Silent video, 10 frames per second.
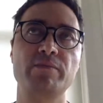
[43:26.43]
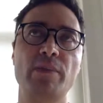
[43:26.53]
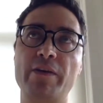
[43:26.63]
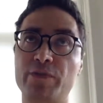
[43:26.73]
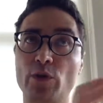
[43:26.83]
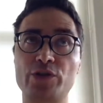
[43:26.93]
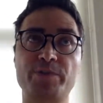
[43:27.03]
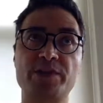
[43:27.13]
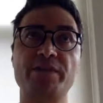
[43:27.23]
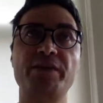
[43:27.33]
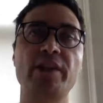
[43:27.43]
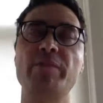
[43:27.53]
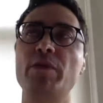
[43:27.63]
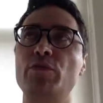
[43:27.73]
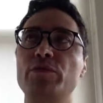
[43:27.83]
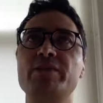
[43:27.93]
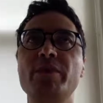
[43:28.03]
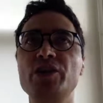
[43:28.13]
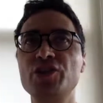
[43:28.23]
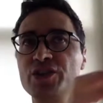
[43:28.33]
of your specific neighborhood.
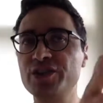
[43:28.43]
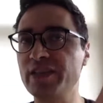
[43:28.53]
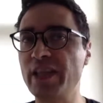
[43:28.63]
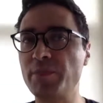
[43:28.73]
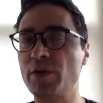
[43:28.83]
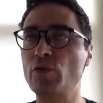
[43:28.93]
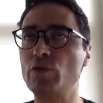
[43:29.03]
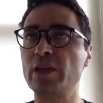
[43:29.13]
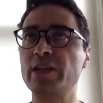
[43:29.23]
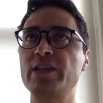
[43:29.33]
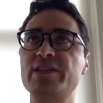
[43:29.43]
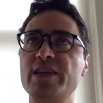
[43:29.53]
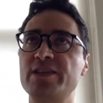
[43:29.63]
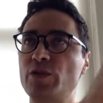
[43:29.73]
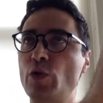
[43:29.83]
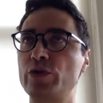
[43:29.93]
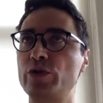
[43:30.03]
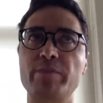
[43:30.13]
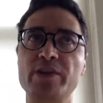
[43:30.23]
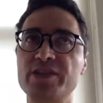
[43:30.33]
It mentions the neighborhood and it says your
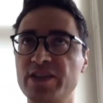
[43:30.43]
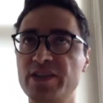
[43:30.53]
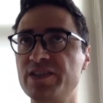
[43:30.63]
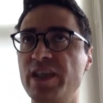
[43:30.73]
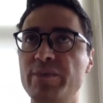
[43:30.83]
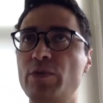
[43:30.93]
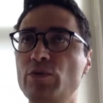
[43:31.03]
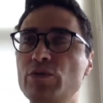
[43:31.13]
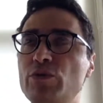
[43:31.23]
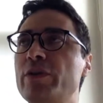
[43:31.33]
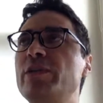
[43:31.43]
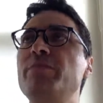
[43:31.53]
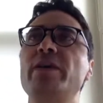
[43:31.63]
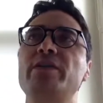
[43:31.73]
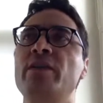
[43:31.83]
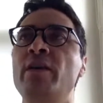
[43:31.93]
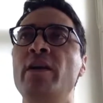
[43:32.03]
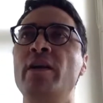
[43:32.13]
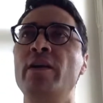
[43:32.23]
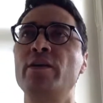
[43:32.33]
neighbors in this neighborhood already paid.
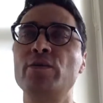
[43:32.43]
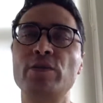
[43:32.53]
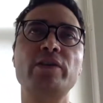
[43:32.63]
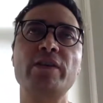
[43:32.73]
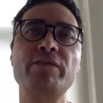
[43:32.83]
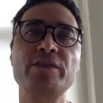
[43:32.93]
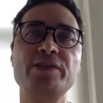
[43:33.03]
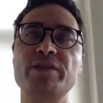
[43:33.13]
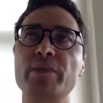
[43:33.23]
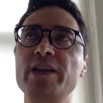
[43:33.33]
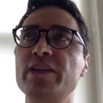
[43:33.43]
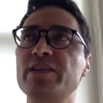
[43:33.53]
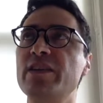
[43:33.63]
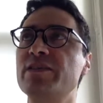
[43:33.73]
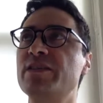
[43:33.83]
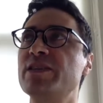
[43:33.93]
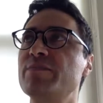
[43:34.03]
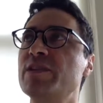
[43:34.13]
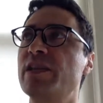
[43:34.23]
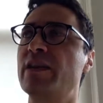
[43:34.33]
You know the difference it made? I think in 6
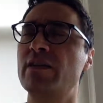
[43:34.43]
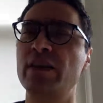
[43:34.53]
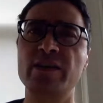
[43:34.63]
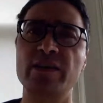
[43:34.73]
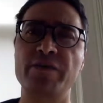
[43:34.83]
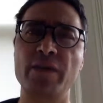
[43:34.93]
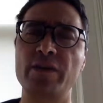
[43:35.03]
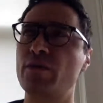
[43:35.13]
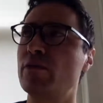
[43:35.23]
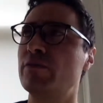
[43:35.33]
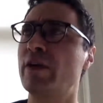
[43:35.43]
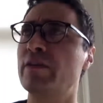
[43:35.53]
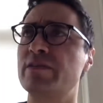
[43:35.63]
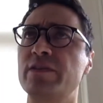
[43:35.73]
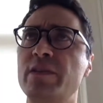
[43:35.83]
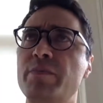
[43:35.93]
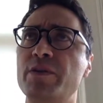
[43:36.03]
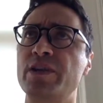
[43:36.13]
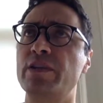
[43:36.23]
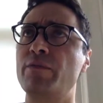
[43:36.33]
months, they collected, if I recall, around
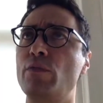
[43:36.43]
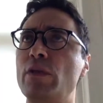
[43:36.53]
30% of all